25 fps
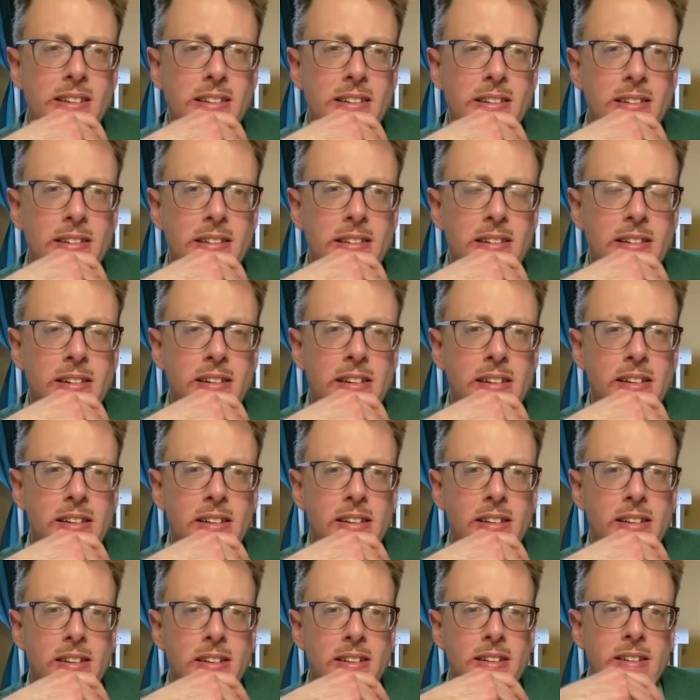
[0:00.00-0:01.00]

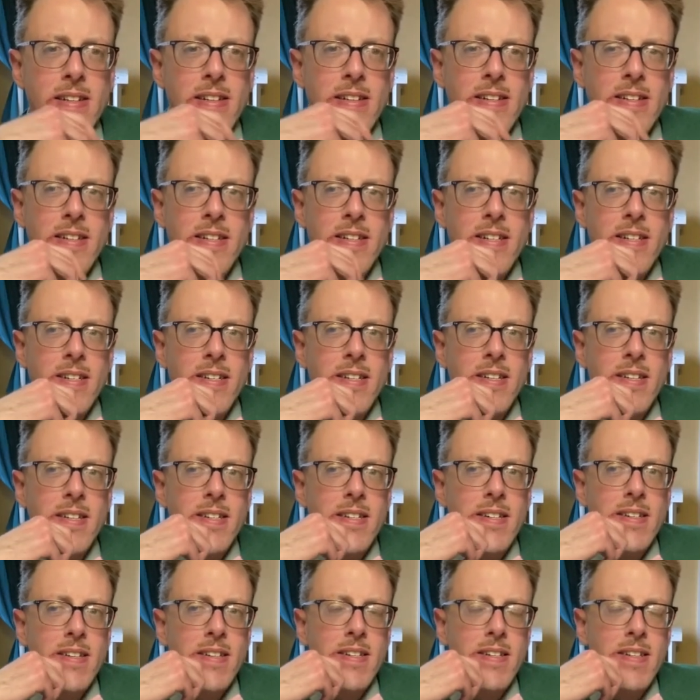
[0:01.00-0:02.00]

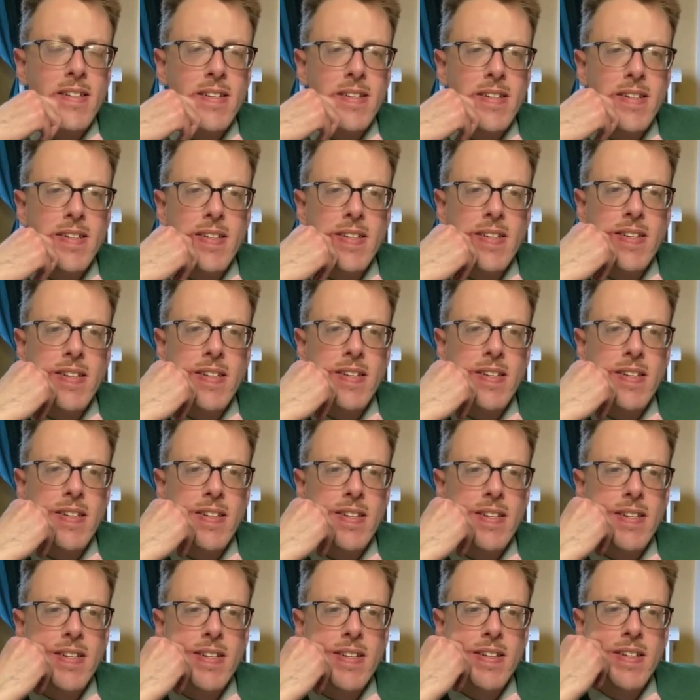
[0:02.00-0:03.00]

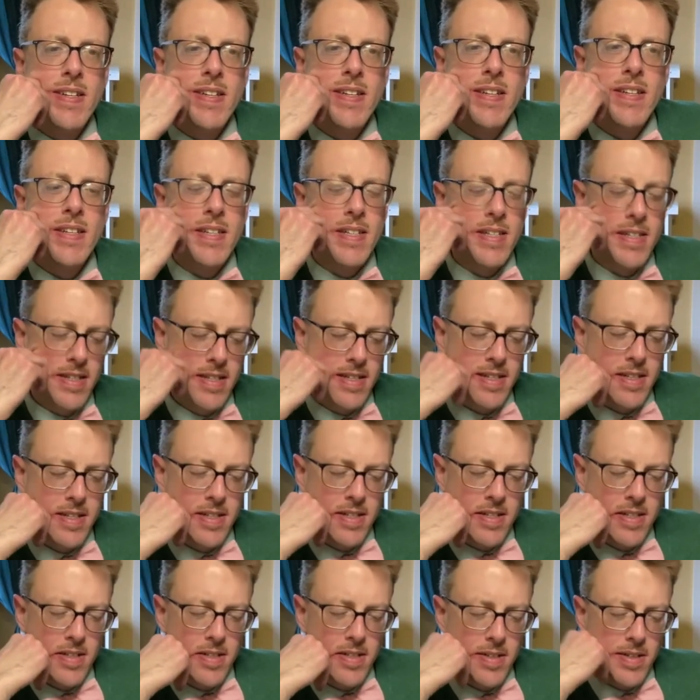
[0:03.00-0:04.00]

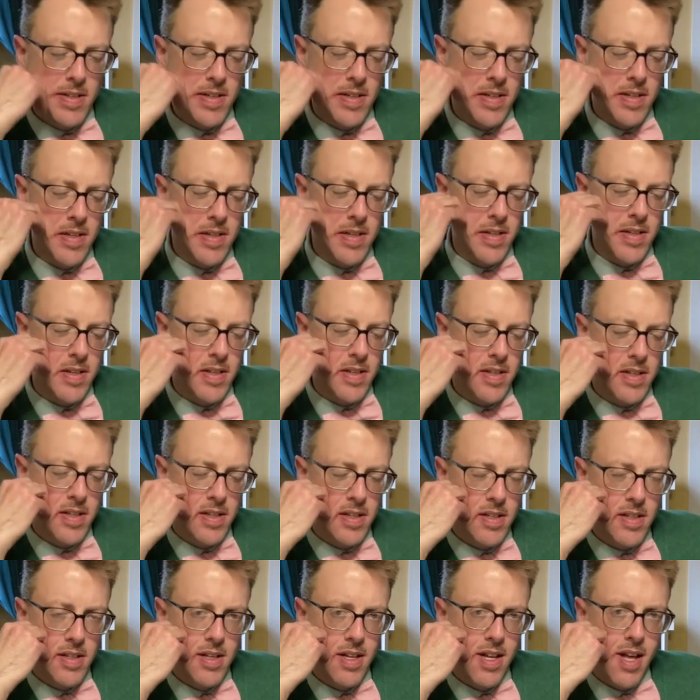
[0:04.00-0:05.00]

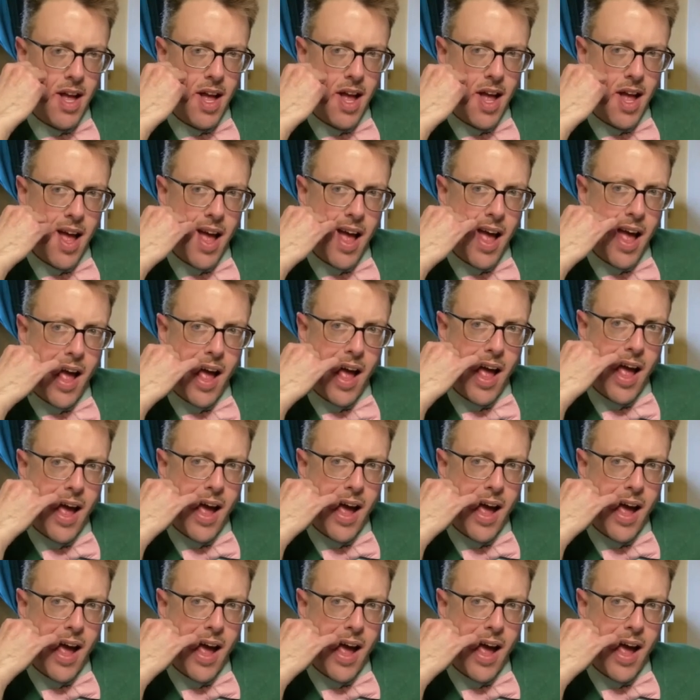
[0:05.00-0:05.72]
The person shown says nothing.